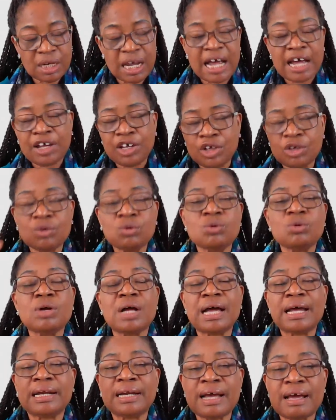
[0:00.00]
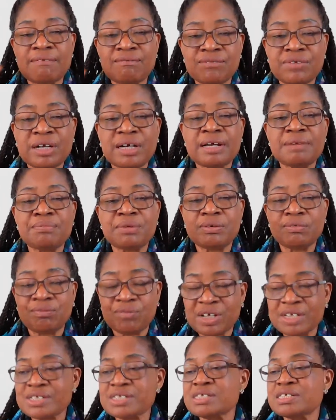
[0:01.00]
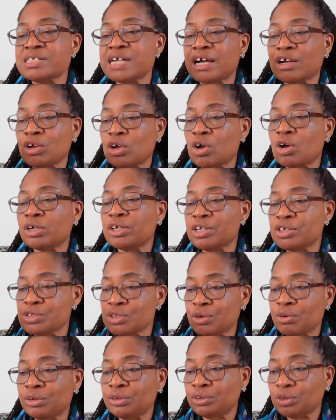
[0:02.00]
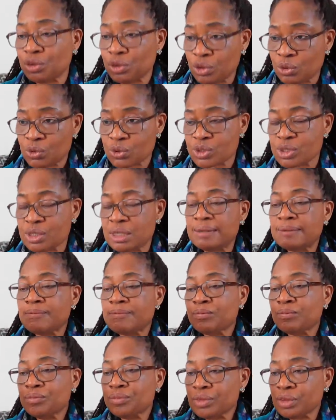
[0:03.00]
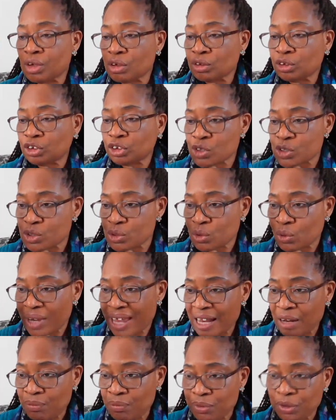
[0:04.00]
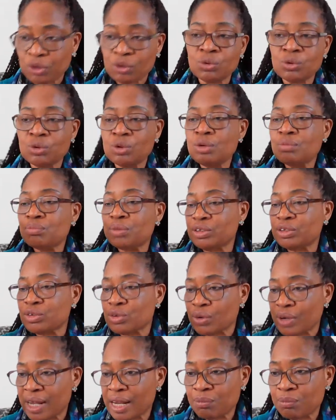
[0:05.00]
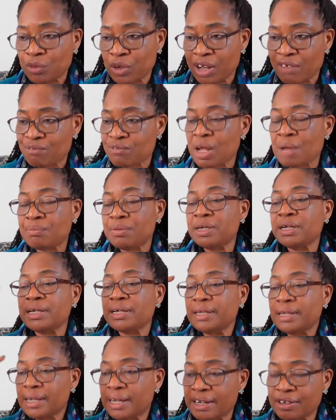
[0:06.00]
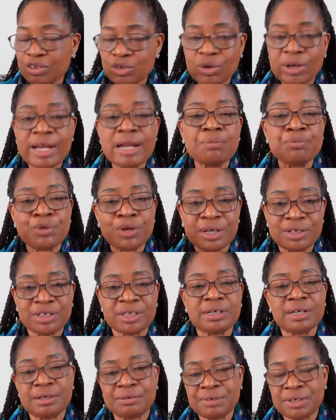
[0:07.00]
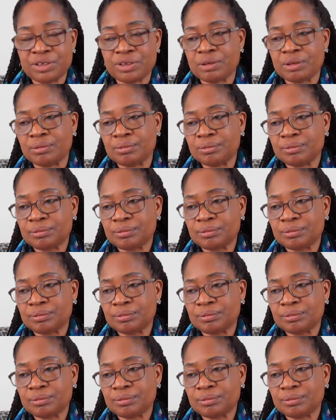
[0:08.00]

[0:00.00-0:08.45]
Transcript: Are you an available vessel that God is going to use? Not just to help you, but to help your family and to help your generation.